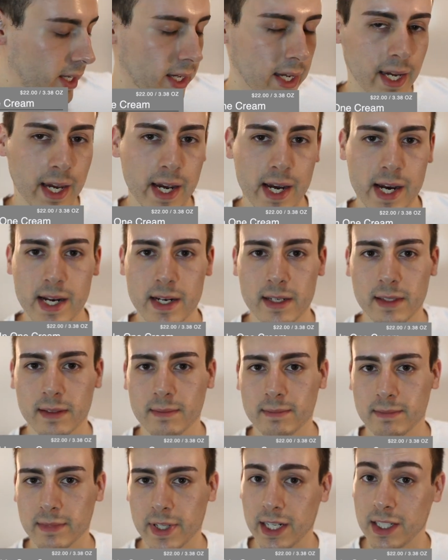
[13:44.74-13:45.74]
and
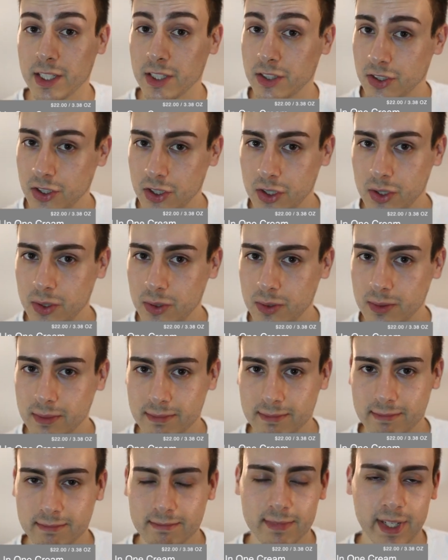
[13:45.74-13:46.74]
ninety-two,
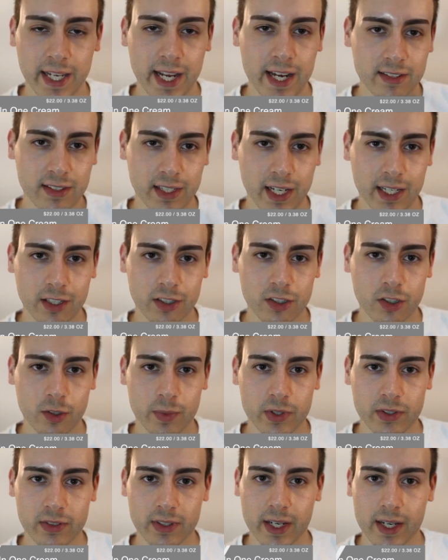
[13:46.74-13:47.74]
it has ninety-two
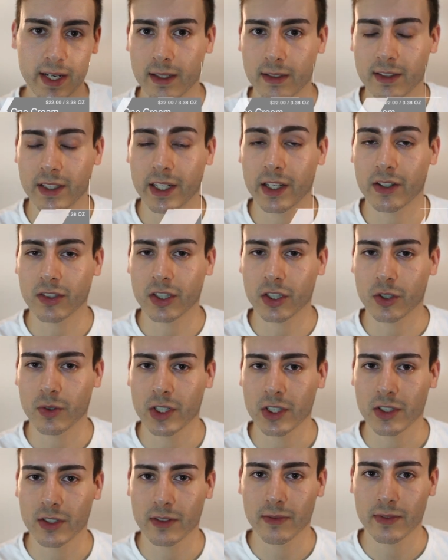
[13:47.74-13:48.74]
percent snail
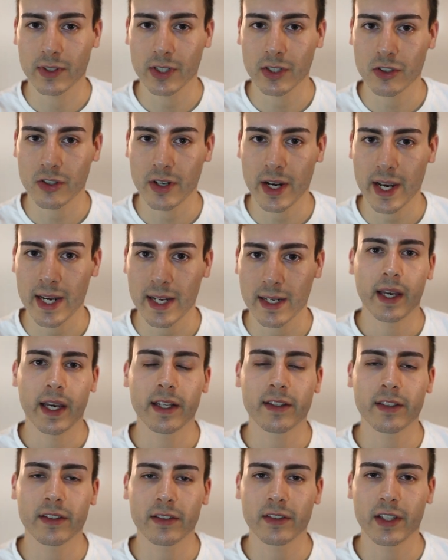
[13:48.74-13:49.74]
secretion filtrate.
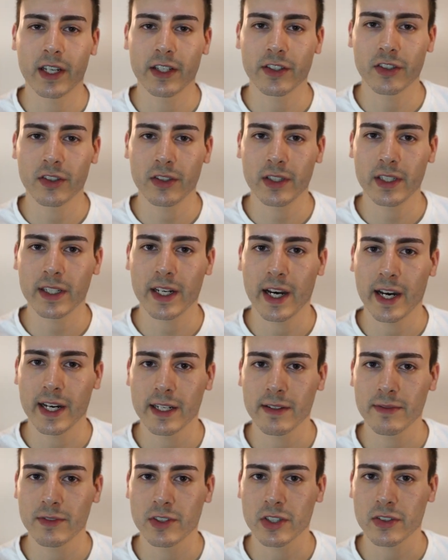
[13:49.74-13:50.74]
It's essentially kind
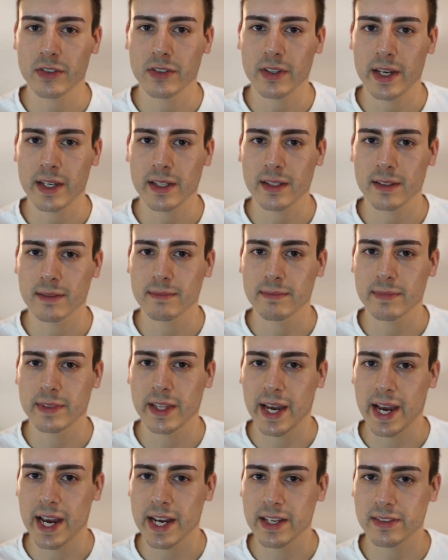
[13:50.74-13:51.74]
of just like
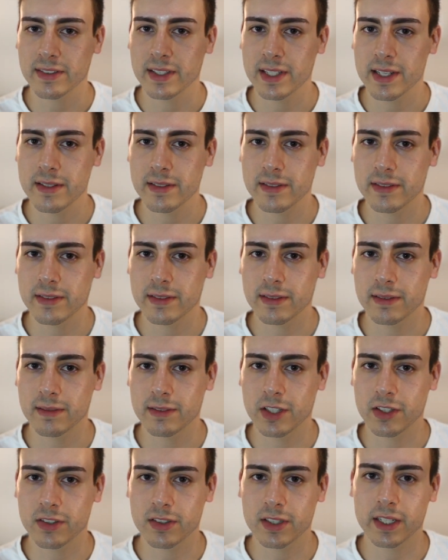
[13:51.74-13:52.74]
the essence,
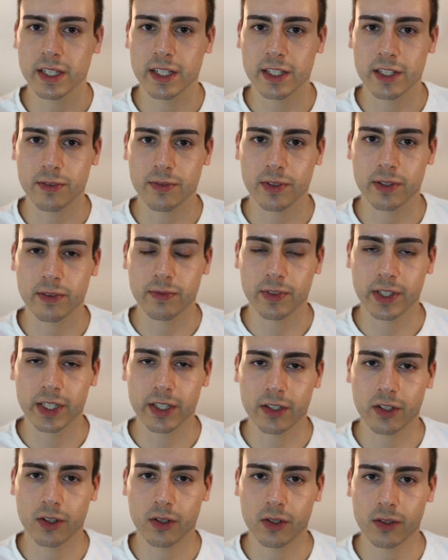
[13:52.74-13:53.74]
just in a different
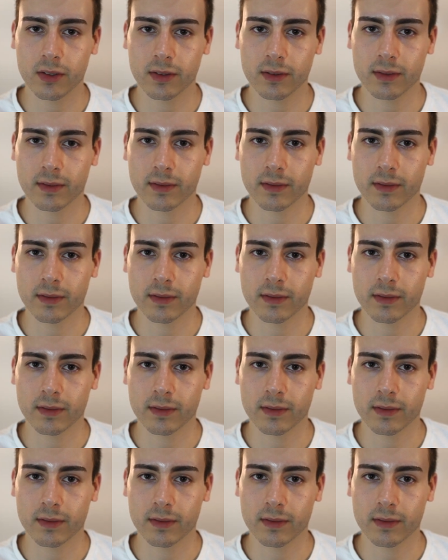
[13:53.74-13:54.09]
vehicle.